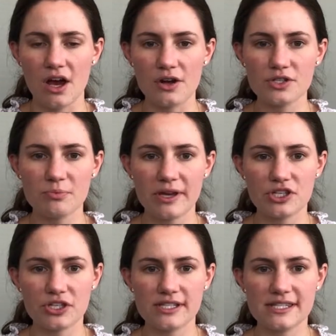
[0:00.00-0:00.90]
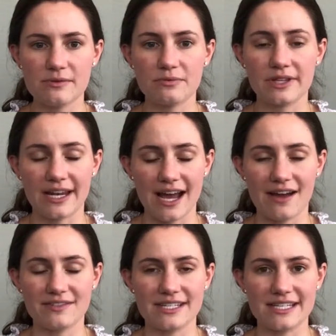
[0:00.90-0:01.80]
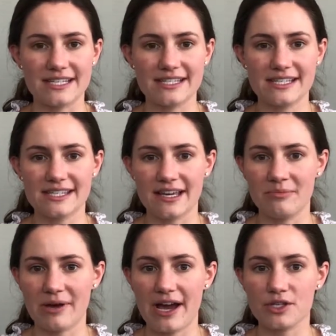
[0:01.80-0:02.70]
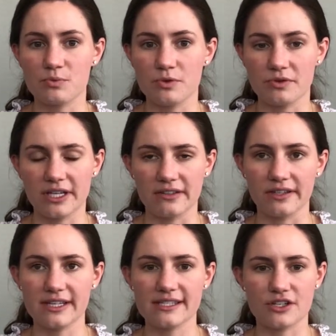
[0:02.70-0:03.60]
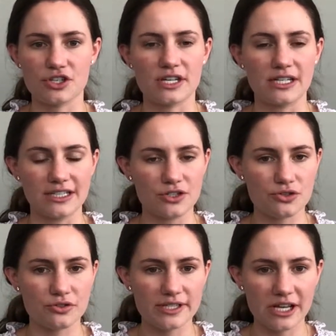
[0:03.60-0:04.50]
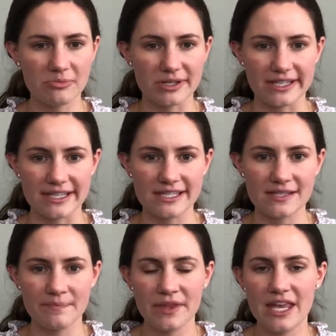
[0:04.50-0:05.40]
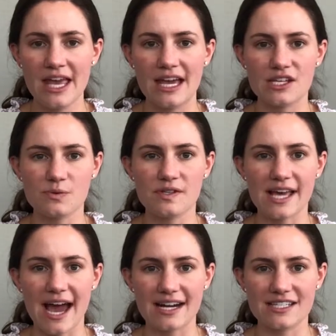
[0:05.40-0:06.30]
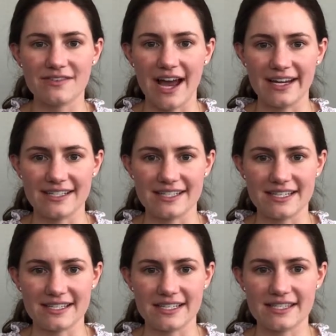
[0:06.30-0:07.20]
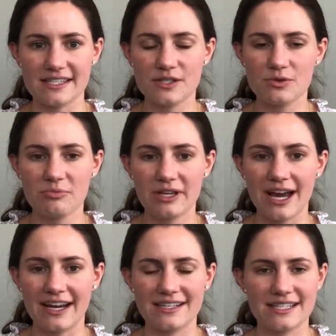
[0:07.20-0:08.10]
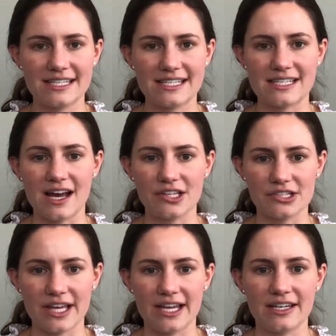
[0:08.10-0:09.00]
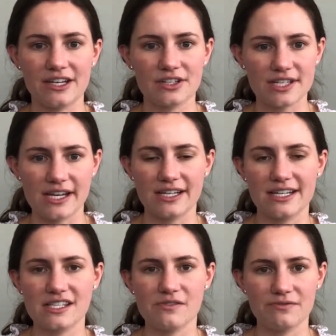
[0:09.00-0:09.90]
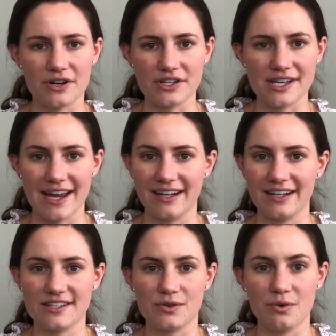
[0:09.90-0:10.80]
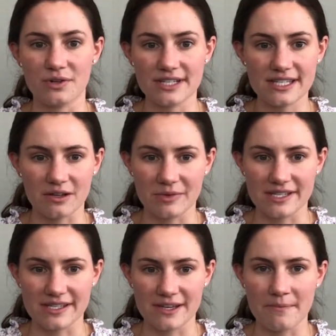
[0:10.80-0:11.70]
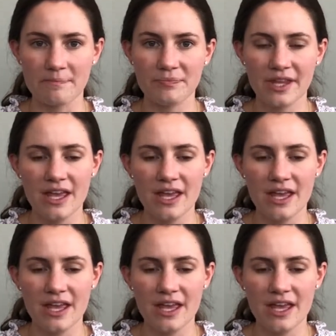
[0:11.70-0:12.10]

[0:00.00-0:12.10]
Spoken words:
also patients that have diseases that impact wound healing, such as uncontrolled diabetes, as well as active eye diseases. This would be eye diseases other than nearsightedness, farsightedness, or astigmatism,